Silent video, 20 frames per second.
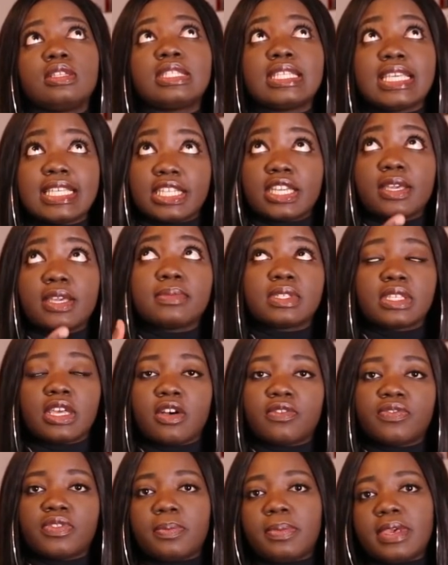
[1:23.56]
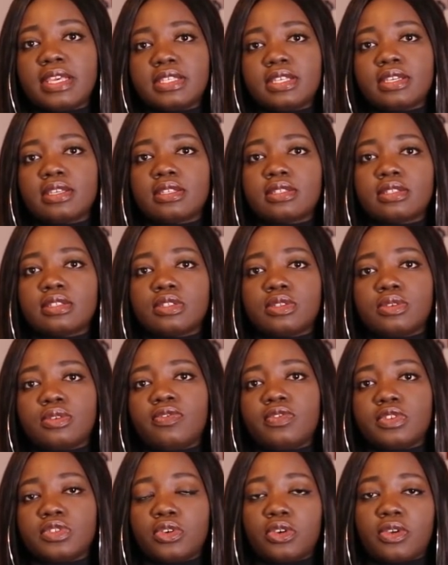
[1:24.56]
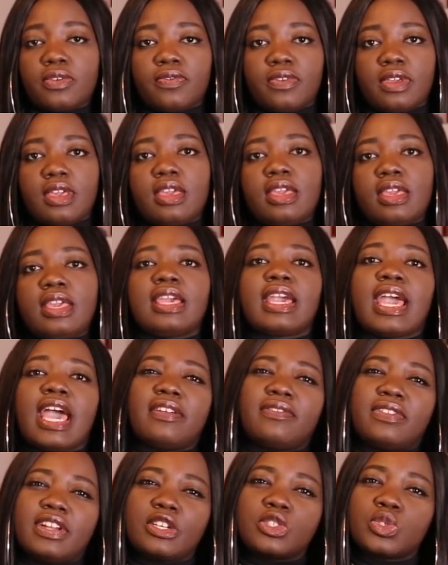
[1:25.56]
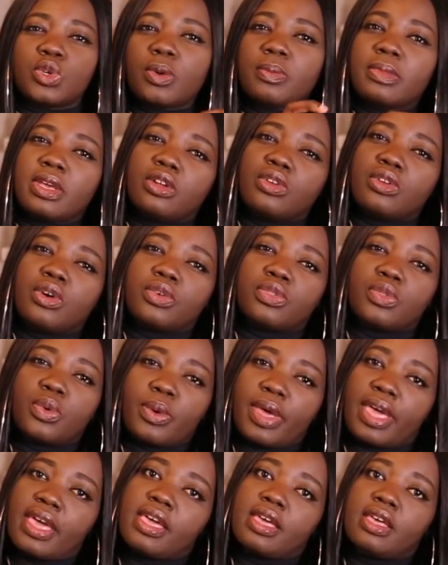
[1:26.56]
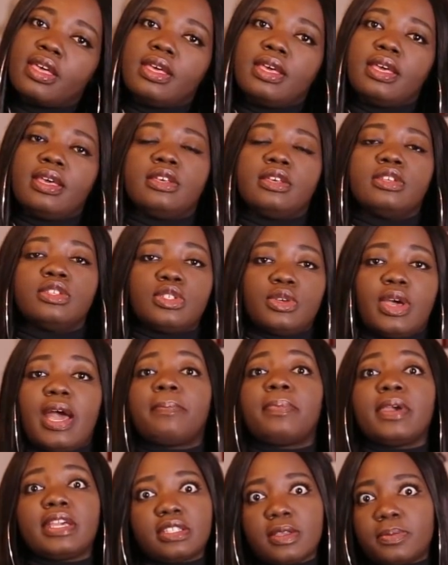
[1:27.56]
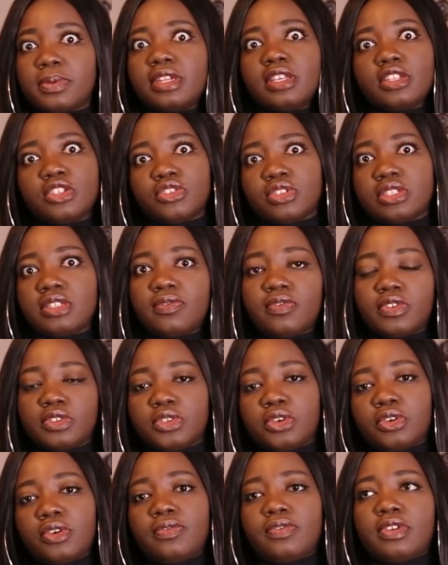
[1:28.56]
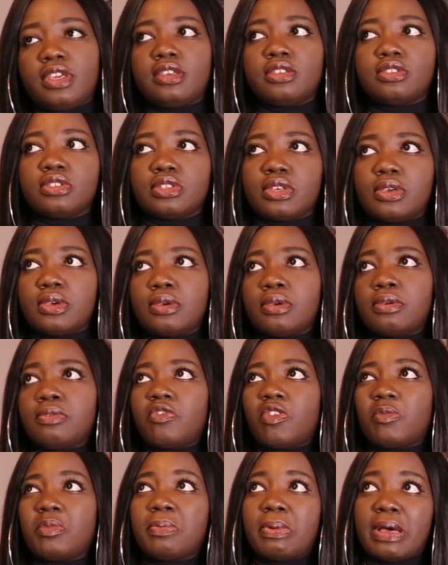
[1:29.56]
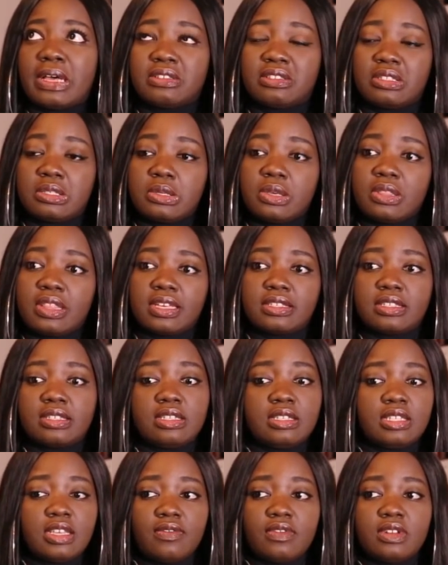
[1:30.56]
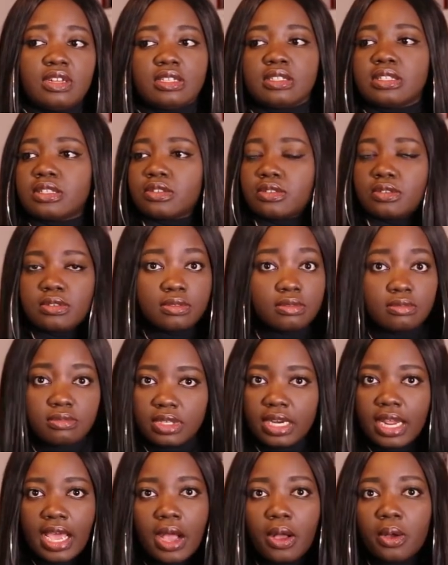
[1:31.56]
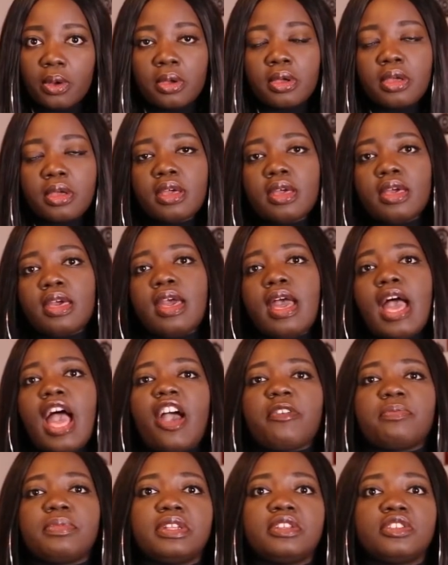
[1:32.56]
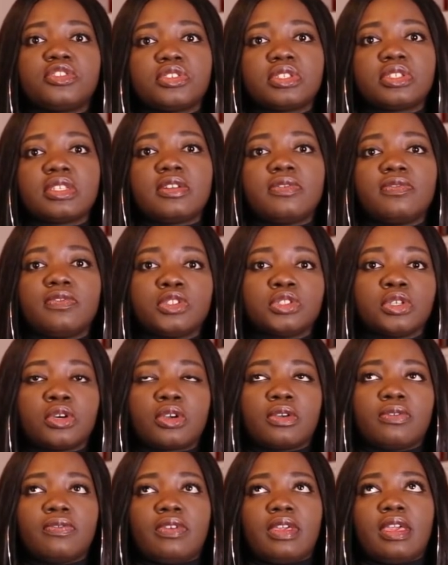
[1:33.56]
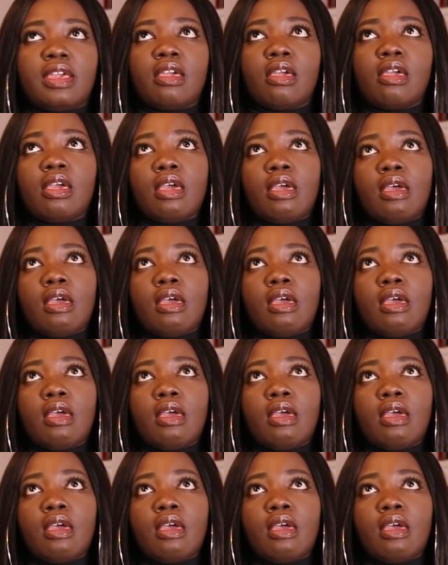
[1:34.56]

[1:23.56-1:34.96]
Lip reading: the basics to photography, he kind of like taught me along the way. So I picked up an interest in photography. So from about 2007 until now, I've been interested in photography.